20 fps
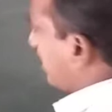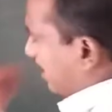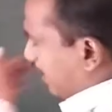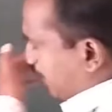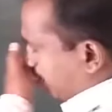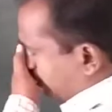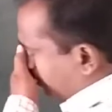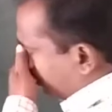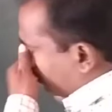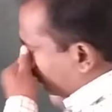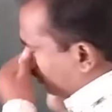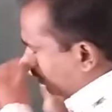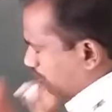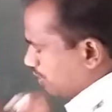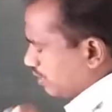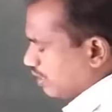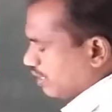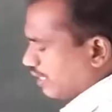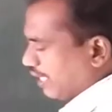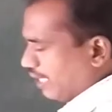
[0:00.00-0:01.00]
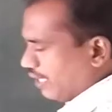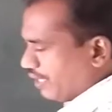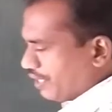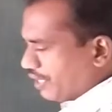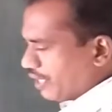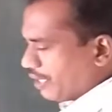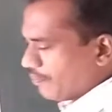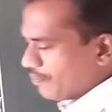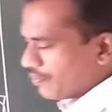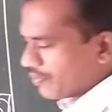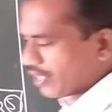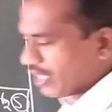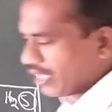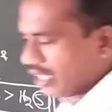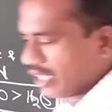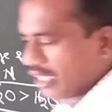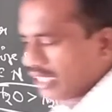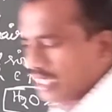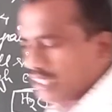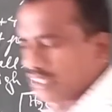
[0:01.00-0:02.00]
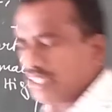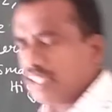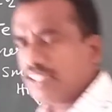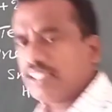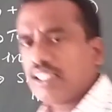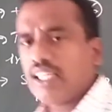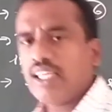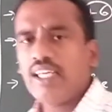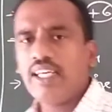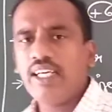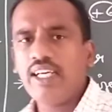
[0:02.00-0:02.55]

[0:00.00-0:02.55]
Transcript: H2 tellurium. See children,